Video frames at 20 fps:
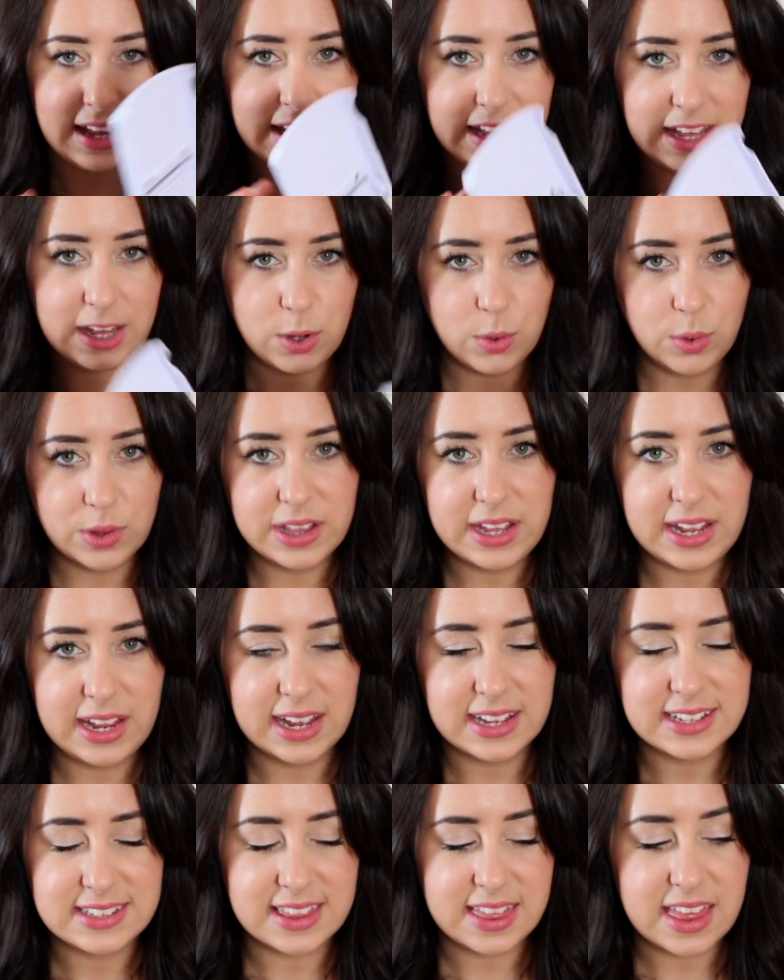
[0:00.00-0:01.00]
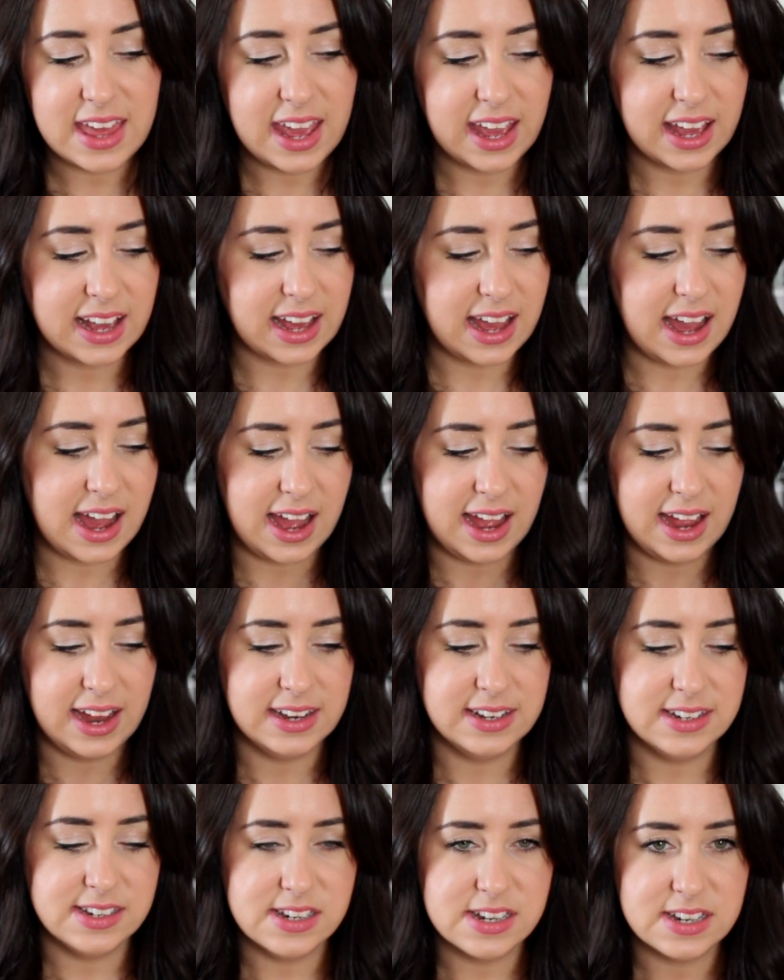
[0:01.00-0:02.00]
equally as thick,
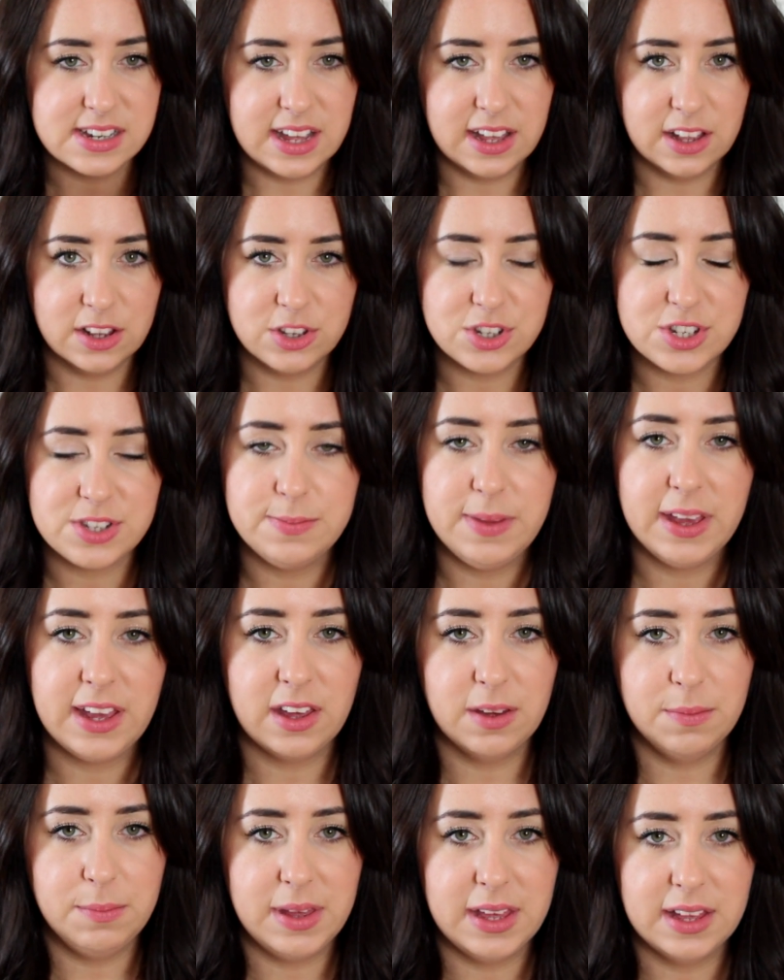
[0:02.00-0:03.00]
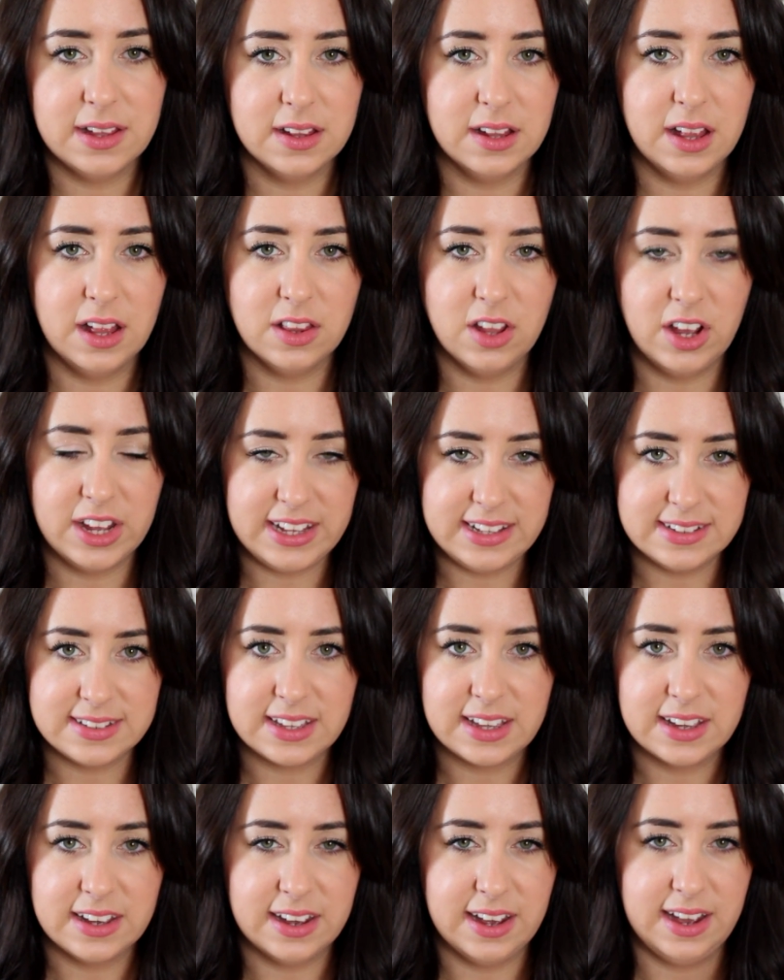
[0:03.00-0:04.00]
and it'll just make your meal a lot
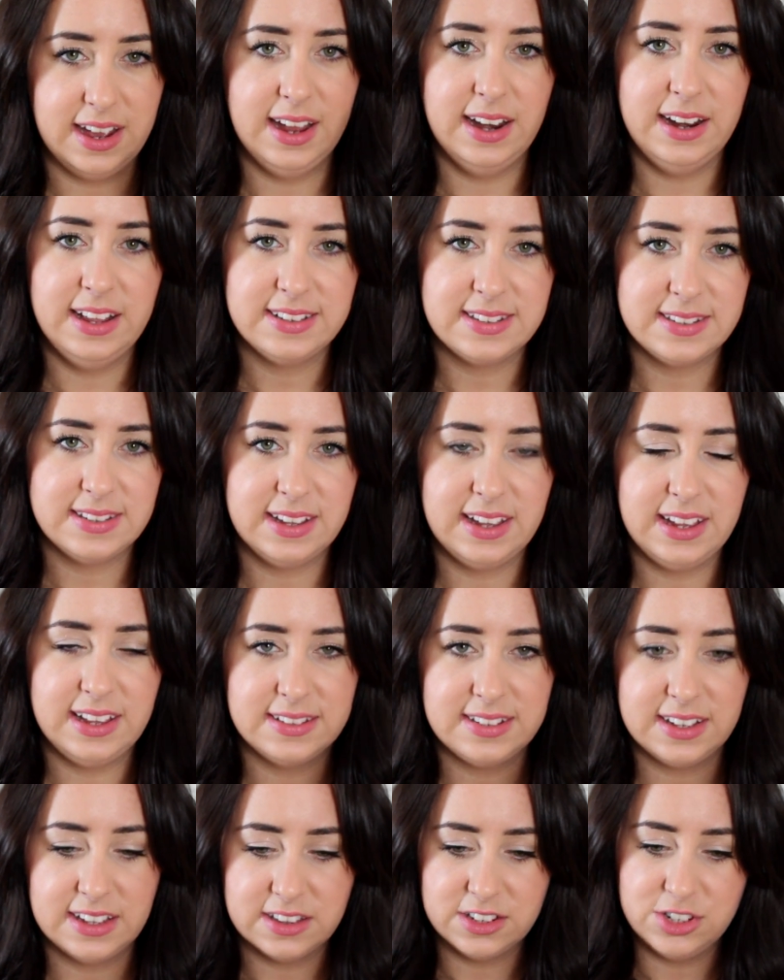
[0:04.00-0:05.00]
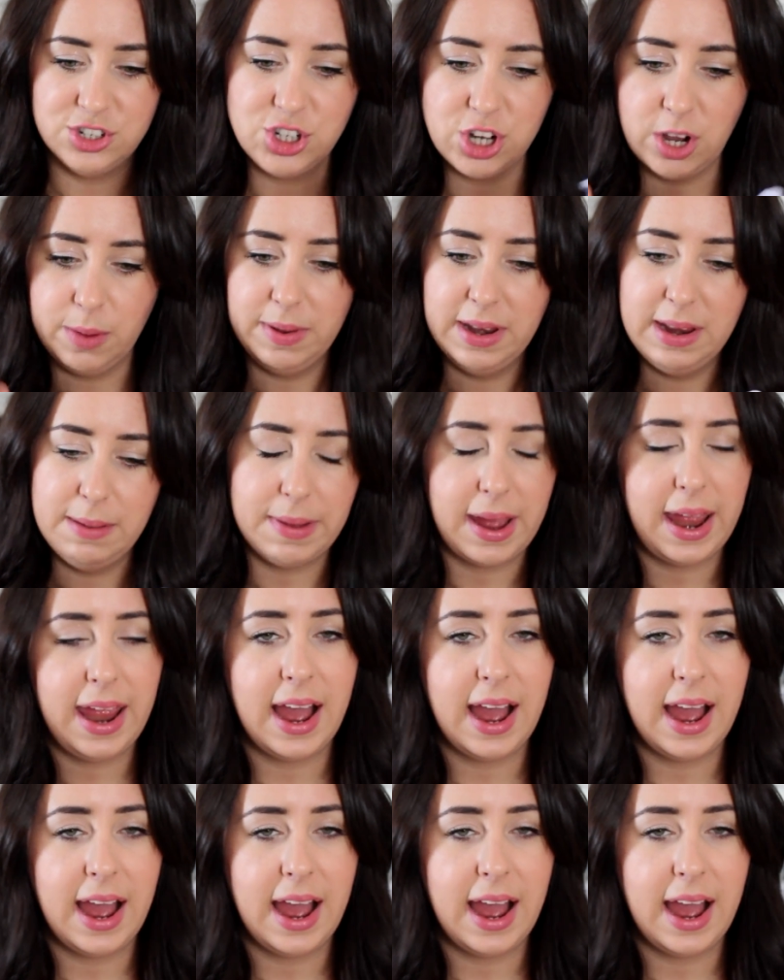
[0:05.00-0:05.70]
easier, and it's easier than chopping it by